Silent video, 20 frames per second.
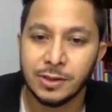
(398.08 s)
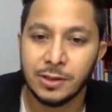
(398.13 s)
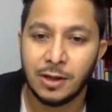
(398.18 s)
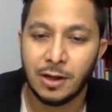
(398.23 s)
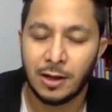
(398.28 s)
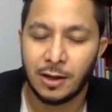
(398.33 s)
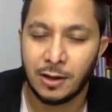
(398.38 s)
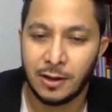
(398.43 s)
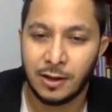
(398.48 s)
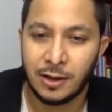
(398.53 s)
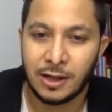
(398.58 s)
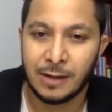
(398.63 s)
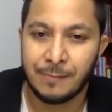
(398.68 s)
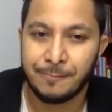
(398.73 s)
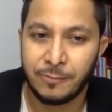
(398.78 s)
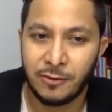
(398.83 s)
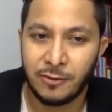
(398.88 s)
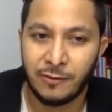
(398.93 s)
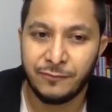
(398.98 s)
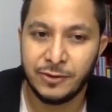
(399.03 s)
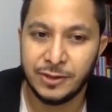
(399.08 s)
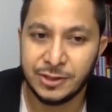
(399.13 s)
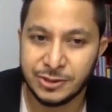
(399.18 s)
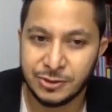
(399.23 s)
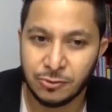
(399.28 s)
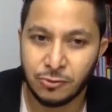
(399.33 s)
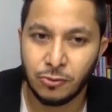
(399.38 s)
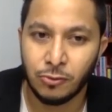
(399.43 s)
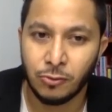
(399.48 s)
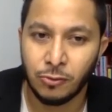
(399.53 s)
a couple of years
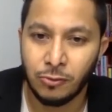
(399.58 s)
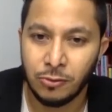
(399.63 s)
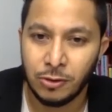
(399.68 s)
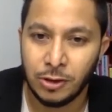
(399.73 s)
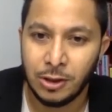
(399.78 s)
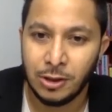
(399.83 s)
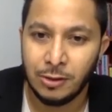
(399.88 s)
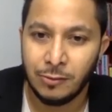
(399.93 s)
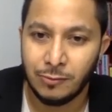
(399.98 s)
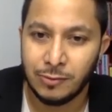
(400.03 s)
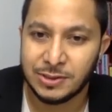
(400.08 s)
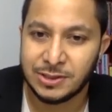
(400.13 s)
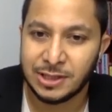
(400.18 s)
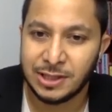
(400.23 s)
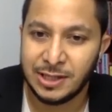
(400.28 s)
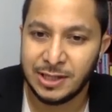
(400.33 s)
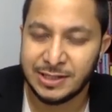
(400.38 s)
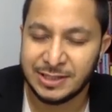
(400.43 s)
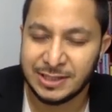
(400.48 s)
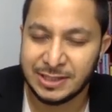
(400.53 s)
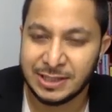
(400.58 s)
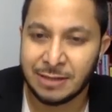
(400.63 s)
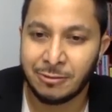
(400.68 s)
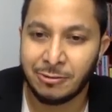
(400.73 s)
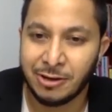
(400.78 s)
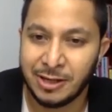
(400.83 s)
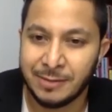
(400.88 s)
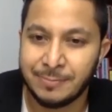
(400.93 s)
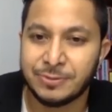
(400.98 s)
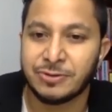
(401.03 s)
ago was selling at
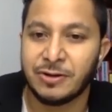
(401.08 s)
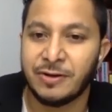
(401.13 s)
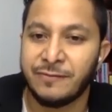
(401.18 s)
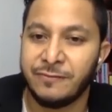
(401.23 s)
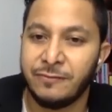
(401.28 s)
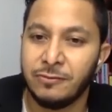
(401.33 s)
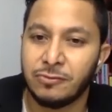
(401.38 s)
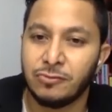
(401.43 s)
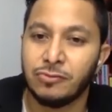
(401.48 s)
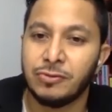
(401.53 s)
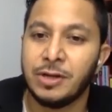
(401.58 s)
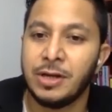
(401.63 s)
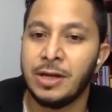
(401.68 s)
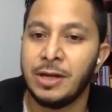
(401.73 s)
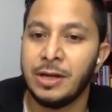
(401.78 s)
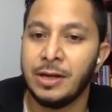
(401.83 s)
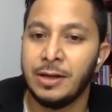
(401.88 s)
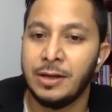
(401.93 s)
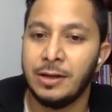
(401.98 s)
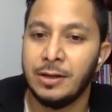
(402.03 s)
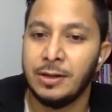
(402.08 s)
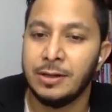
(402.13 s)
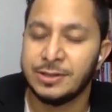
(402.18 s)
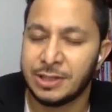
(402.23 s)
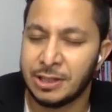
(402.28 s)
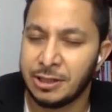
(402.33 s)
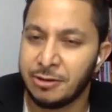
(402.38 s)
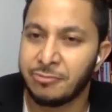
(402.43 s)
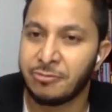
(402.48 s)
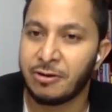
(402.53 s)
600 ringgit per square foot. Today
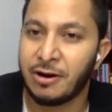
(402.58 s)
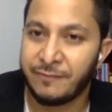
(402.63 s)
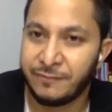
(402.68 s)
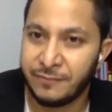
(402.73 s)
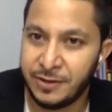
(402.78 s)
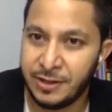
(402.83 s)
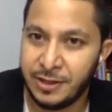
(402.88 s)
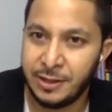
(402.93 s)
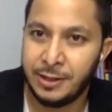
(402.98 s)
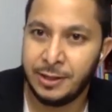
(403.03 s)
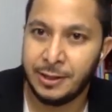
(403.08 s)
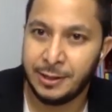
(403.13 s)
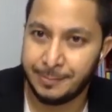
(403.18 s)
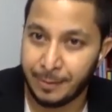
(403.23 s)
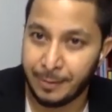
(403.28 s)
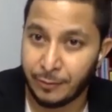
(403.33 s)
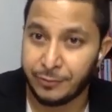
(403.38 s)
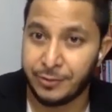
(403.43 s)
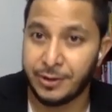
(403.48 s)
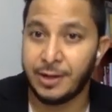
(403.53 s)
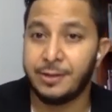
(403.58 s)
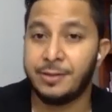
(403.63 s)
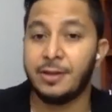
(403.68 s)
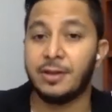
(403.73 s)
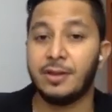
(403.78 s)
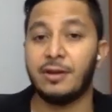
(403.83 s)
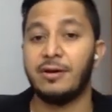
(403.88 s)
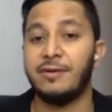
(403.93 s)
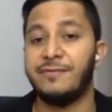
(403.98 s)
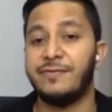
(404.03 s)
selling roughly about that,
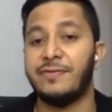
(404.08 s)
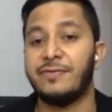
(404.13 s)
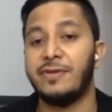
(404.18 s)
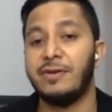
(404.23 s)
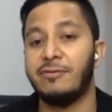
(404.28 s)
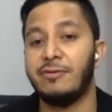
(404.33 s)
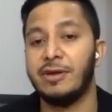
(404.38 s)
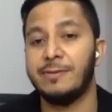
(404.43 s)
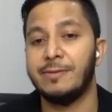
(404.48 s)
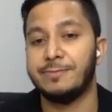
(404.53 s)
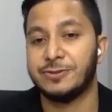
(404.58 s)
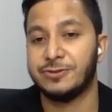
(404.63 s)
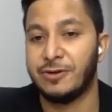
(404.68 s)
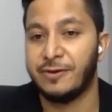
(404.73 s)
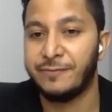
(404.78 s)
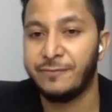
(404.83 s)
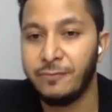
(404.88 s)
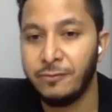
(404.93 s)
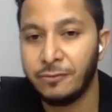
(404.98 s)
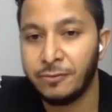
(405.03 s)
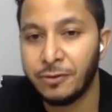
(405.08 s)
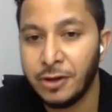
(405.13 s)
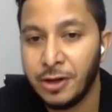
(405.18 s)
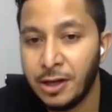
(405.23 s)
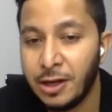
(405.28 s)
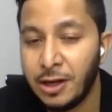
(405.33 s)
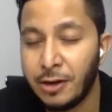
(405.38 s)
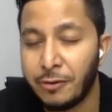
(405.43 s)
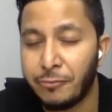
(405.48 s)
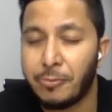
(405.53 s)
650 ringgit per square foot,
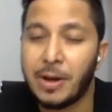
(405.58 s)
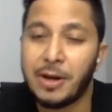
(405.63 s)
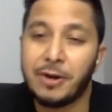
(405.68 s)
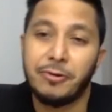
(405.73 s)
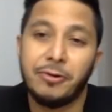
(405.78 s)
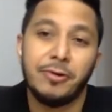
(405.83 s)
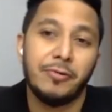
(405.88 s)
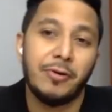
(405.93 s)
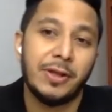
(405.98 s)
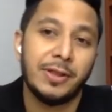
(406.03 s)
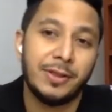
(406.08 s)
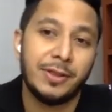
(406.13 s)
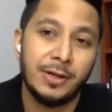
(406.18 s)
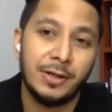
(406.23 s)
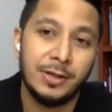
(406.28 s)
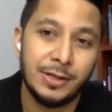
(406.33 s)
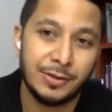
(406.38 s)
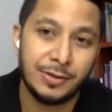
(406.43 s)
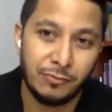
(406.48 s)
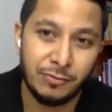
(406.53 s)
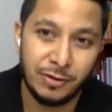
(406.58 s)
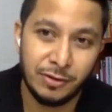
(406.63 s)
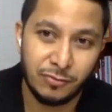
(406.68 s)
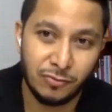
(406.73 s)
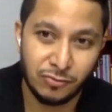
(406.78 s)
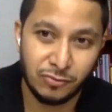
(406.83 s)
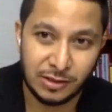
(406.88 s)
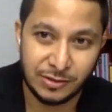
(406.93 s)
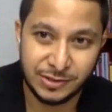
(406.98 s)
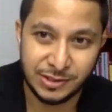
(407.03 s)
but the rental is only
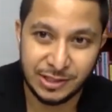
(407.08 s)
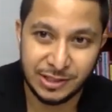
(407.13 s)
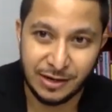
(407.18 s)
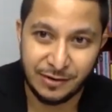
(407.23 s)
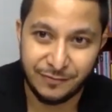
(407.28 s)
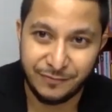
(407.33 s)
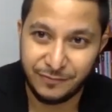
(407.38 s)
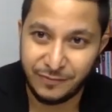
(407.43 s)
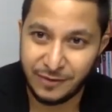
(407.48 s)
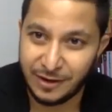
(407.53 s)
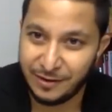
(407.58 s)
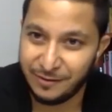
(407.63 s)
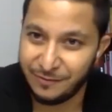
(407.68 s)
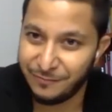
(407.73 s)
2,005.